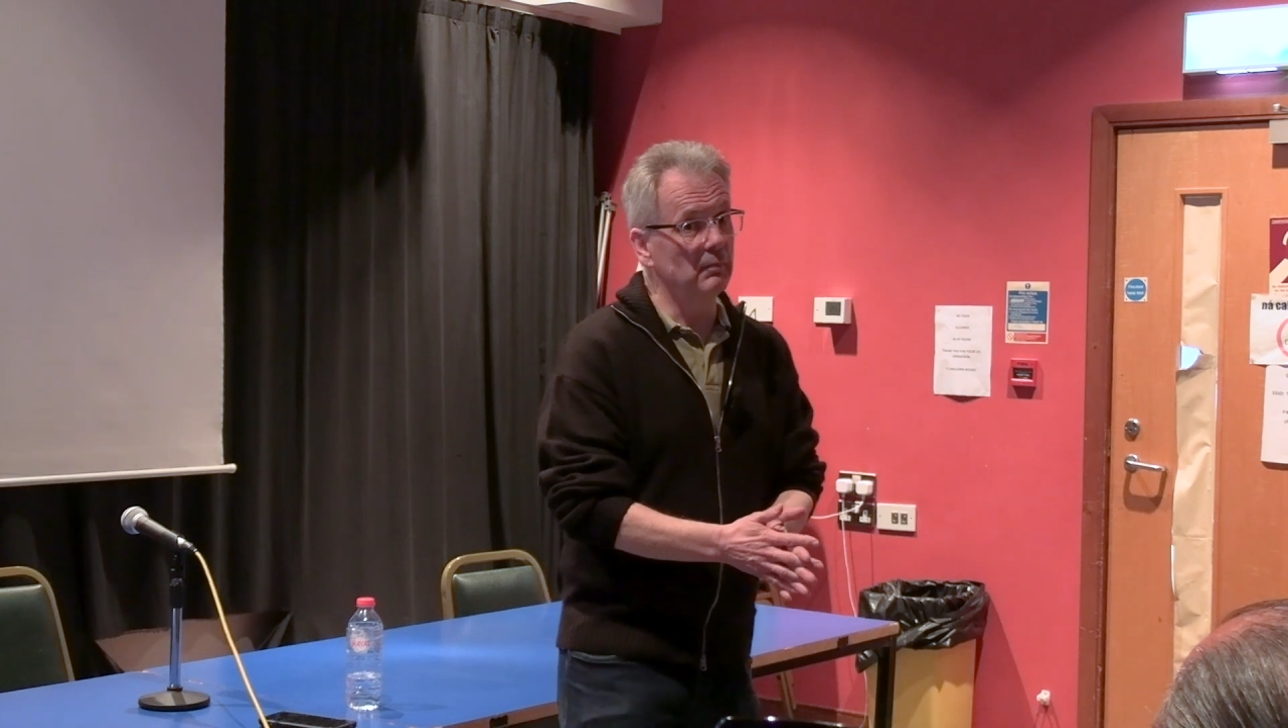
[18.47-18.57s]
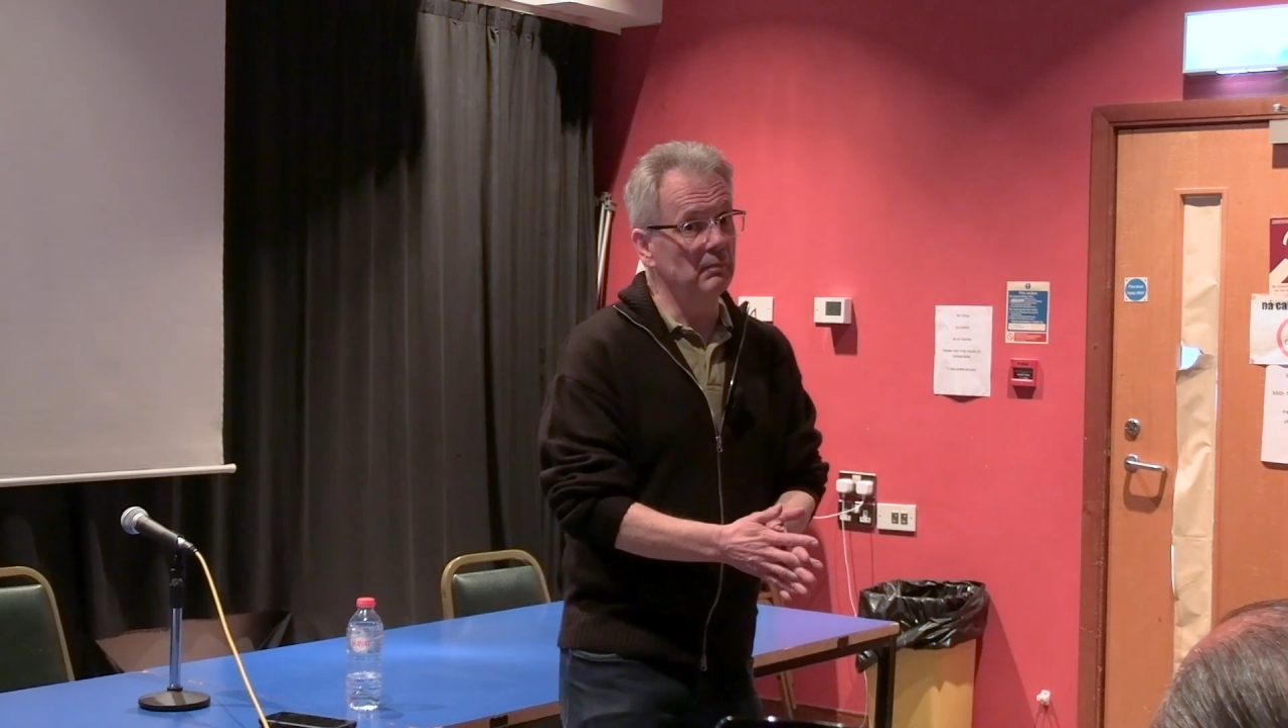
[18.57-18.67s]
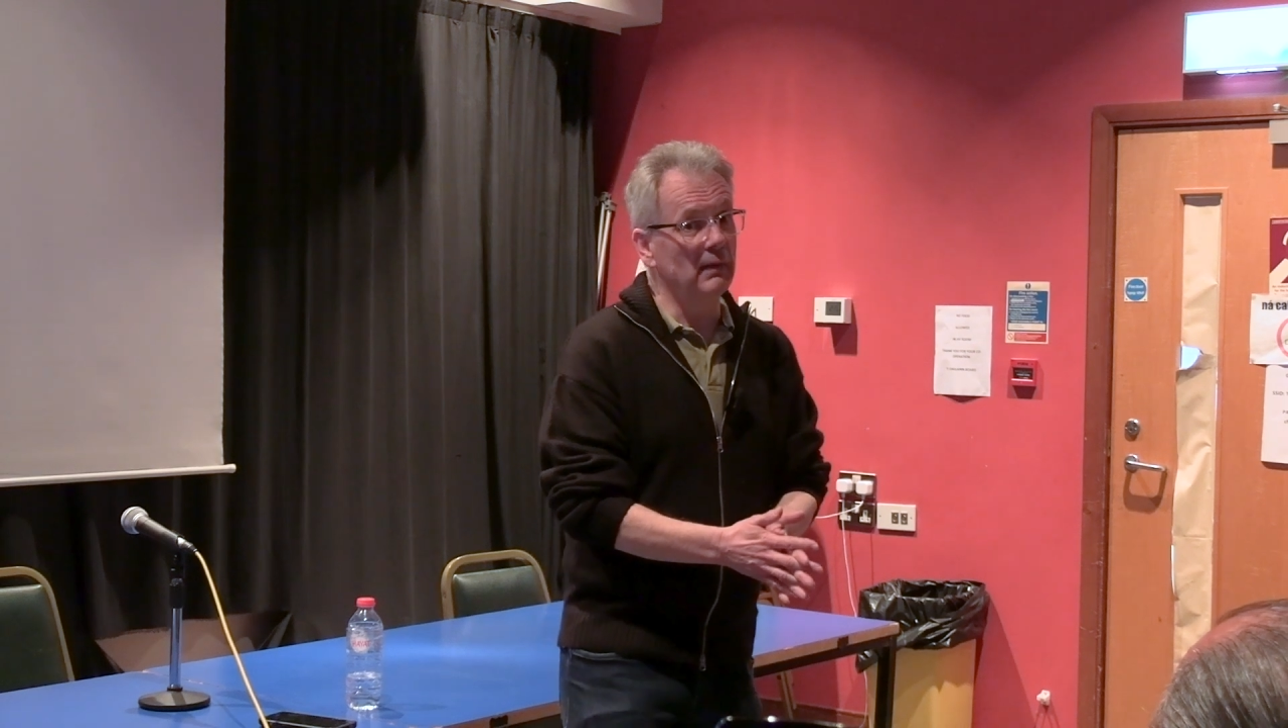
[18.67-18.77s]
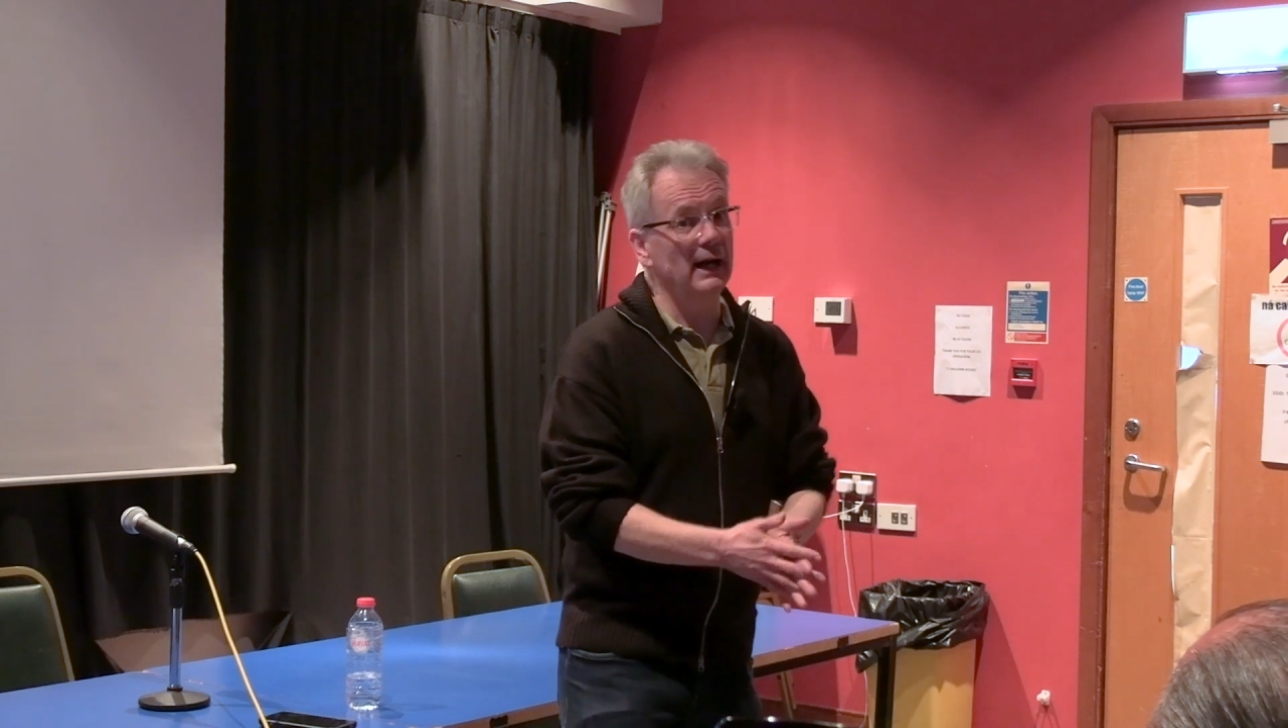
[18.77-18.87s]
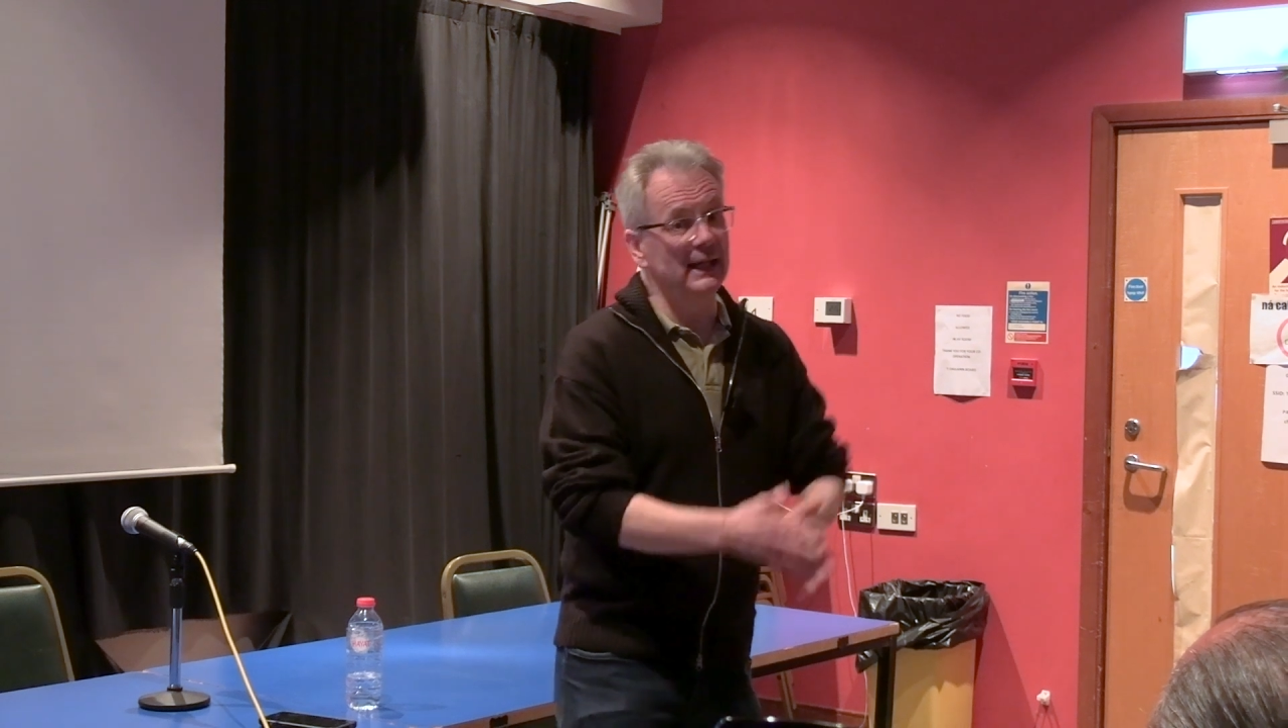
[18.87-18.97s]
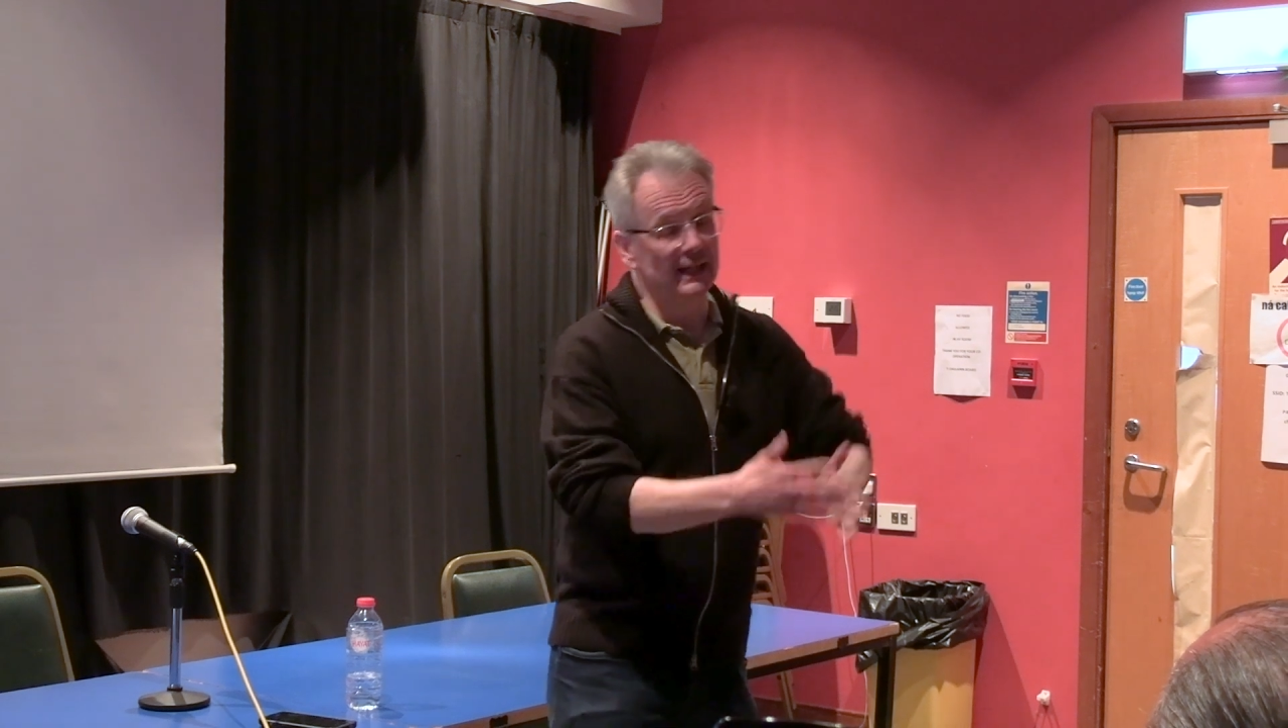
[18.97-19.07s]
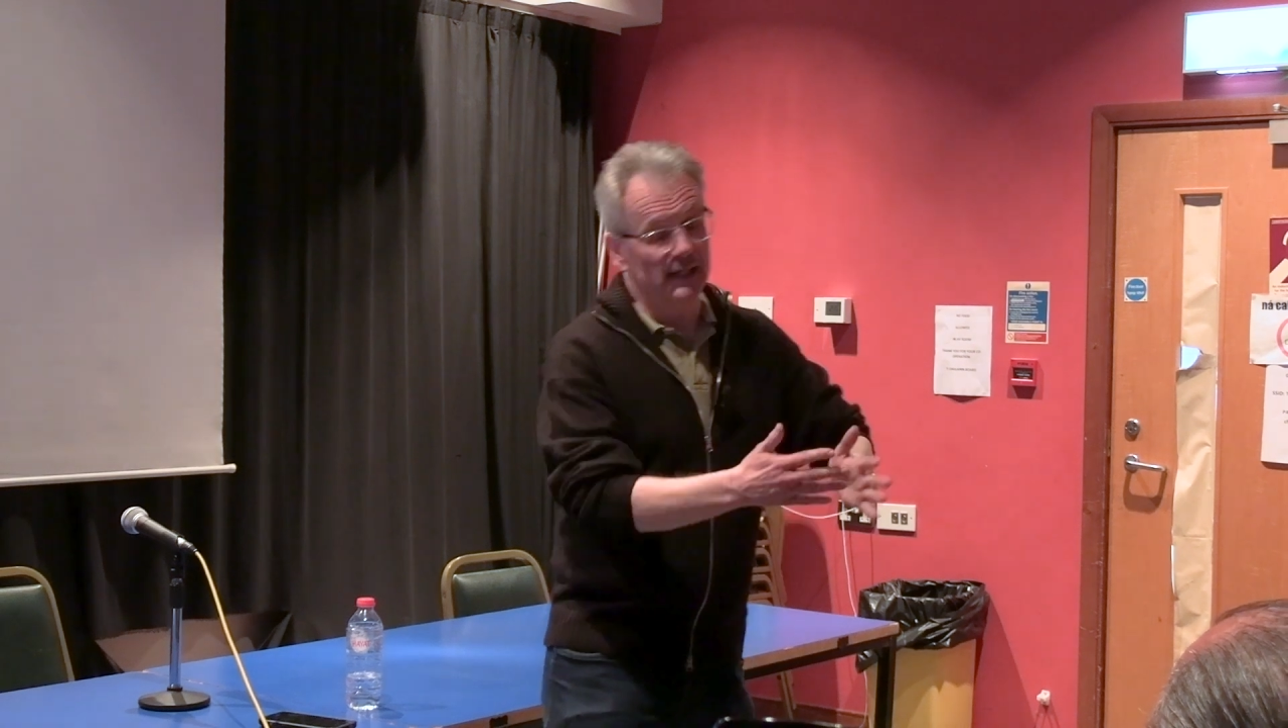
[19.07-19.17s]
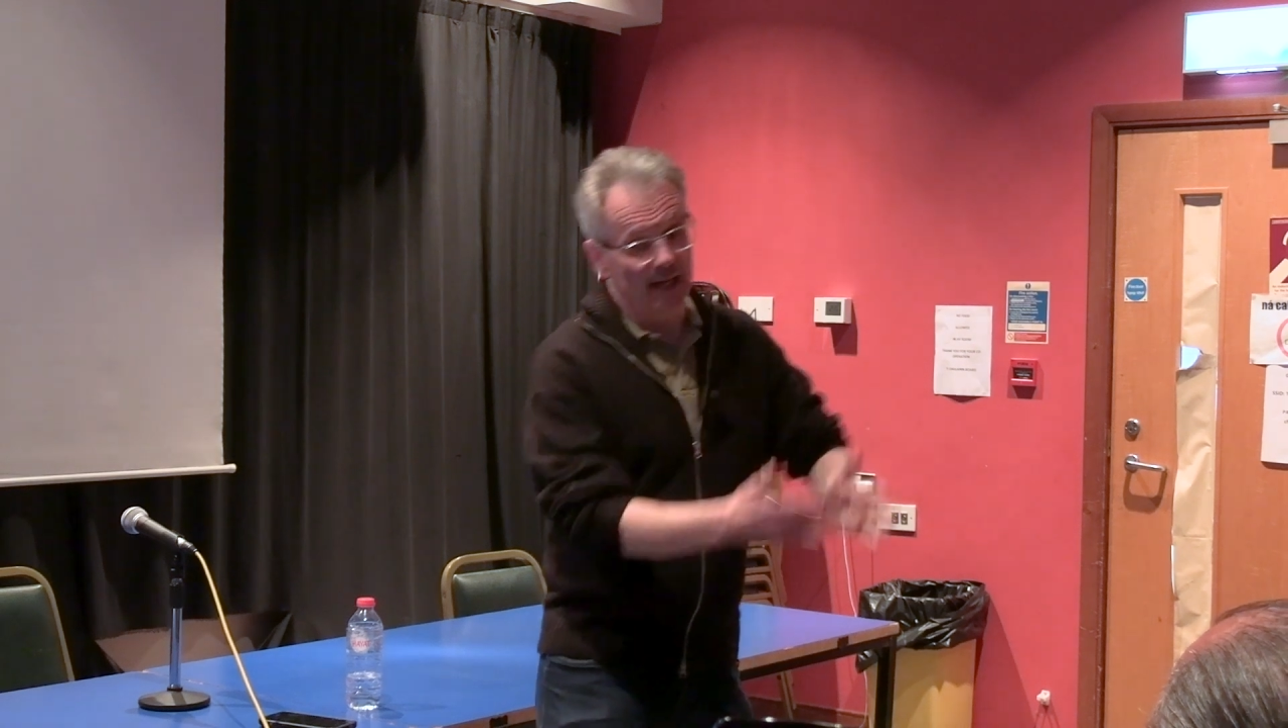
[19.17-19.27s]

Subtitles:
my